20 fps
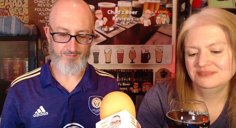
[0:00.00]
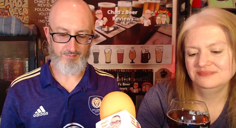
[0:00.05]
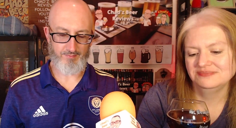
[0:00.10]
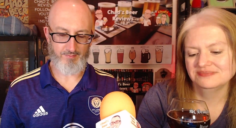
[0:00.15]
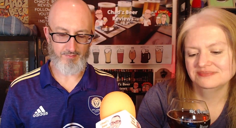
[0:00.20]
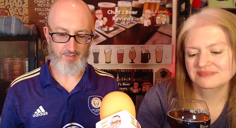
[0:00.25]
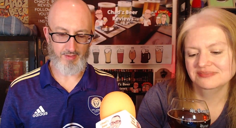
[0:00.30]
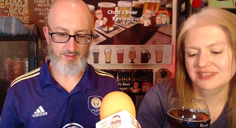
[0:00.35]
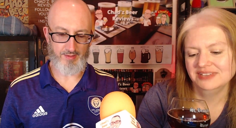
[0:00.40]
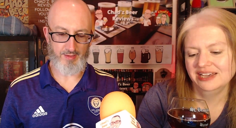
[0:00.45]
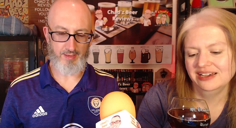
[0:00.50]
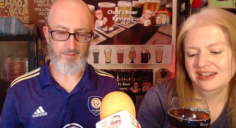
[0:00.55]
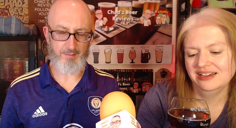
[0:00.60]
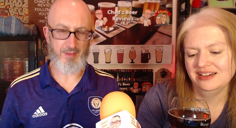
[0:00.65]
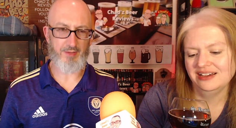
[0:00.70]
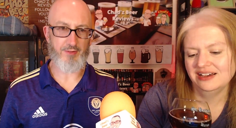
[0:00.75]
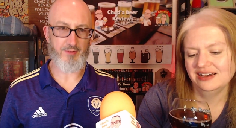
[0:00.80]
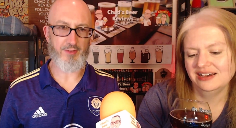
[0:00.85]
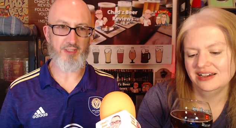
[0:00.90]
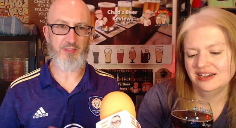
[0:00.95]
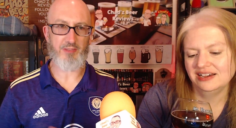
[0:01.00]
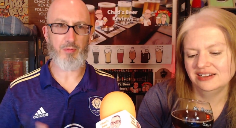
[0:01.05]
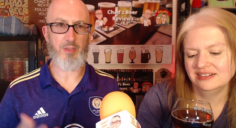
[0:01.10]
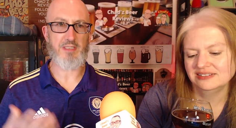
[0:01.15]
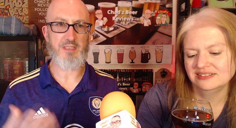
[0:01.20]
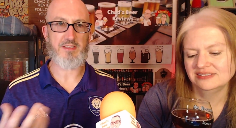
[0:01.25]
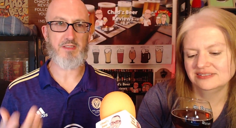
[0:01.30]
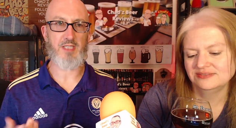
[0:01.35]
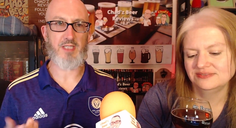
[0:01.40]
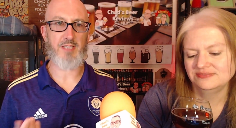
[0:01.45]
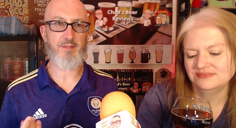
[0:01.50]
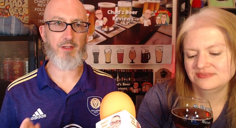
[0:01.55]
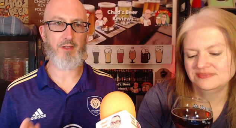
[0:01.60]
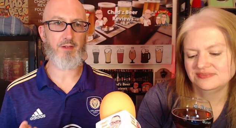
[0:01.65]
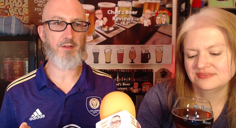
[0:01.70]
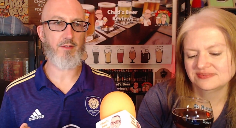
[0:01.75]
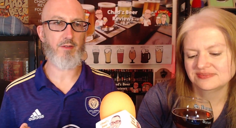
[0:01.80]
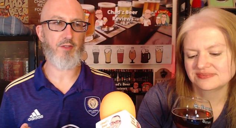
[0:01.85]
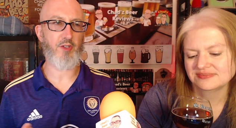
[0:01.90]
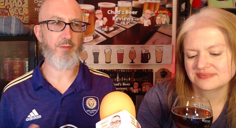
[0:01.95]
Speaker 1: yeah, I mean six point seven.
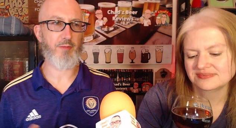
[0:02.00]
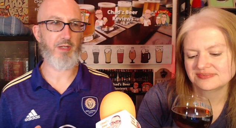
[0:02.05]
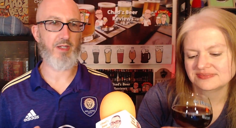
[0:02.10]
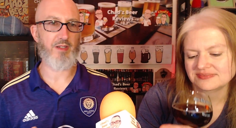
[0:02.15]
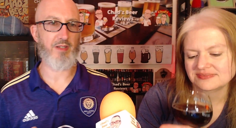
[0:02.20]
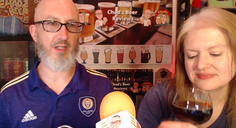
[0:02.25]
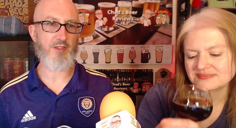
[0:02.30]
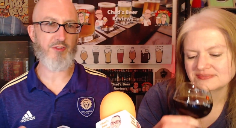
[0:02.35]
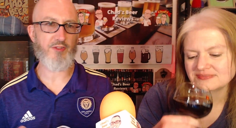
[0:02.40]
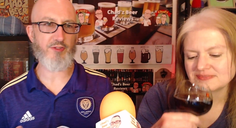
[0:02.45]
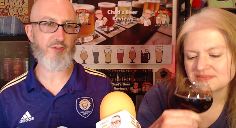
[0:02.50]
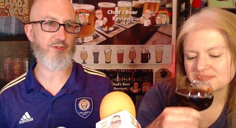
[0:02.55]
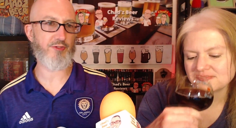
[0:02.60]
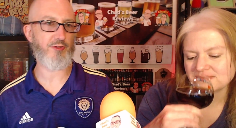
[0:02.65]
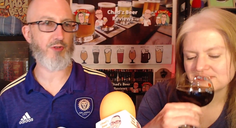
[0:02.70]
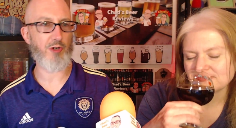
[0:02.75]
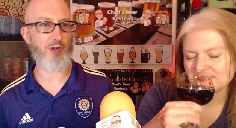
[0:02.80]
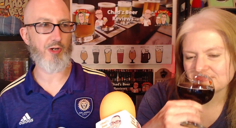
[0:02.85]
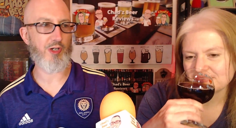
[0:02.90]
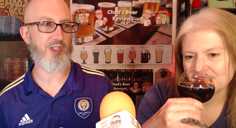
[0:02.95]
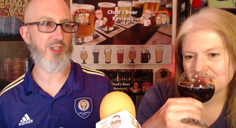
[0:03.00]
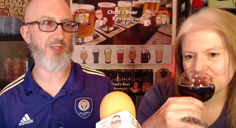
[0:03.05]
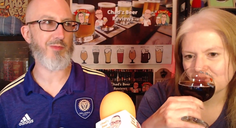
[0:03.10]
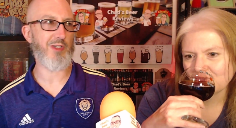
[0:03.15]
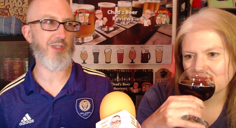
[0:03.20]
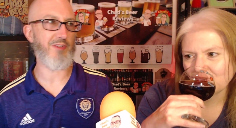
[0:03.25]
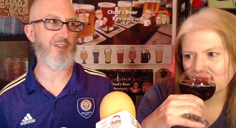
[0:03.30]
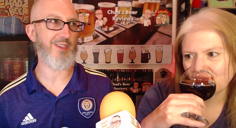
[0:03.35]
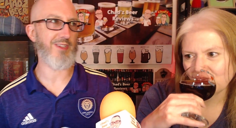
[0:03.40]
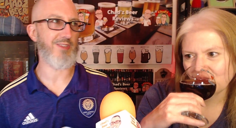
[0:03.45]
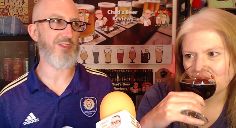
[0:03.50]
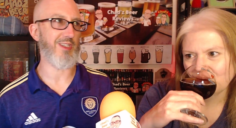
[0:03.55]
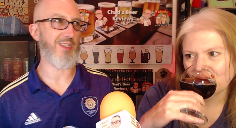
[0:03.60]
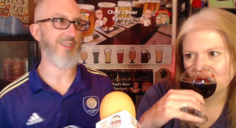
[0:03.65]
So I mean it's strong, but it's not exactly